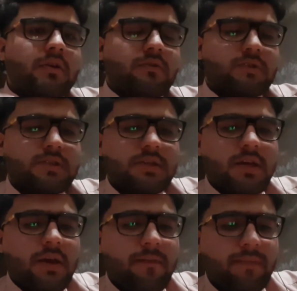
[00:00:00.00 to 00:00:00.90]
your
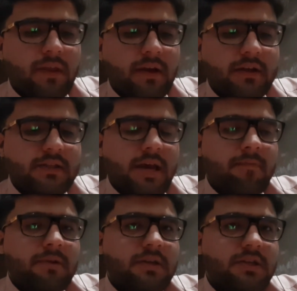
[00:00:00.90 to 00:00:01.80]
STEAM the
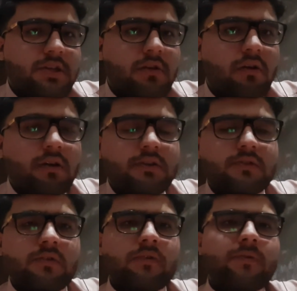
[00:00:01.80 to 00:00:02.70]
examination
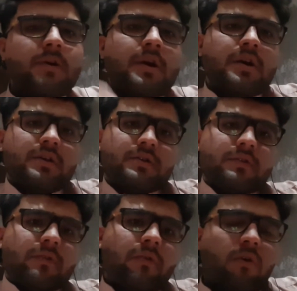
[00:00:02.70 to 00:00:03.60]
also.
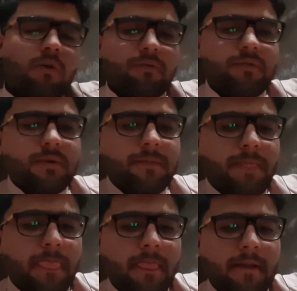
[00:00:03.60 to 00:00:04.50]

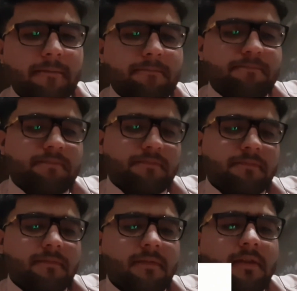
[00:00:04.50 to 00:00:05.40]
You
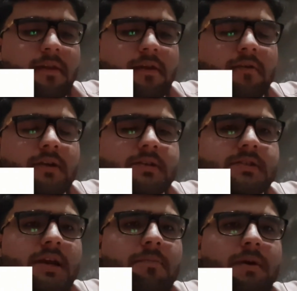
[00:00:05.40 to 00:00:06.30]

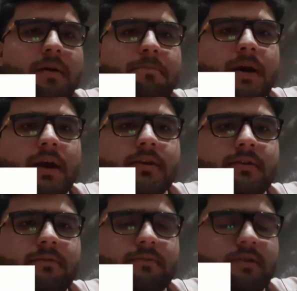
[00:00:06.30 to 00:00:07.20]
understand my
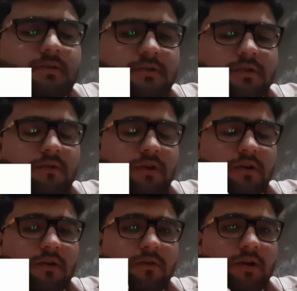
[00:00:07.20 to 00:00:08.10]
point. You
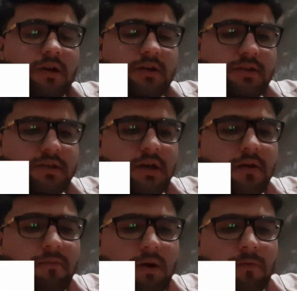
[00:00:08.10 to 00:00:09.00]
are
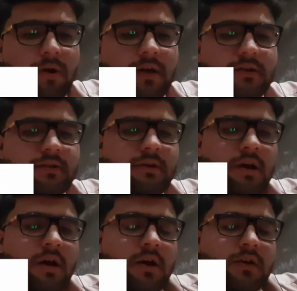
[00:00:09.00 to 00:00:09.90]
understanding my point.
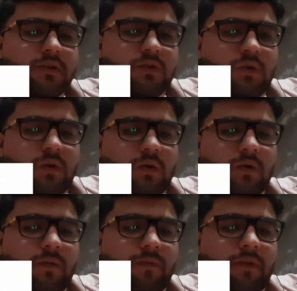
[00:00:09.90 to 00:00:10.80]

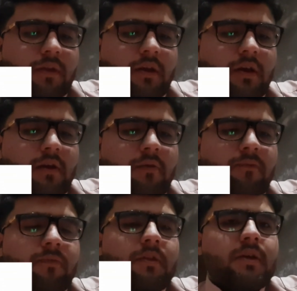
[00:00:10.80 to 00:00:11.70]
So
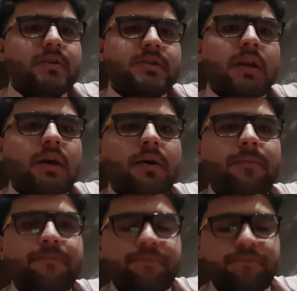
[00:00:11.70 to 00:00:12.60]
inshallah,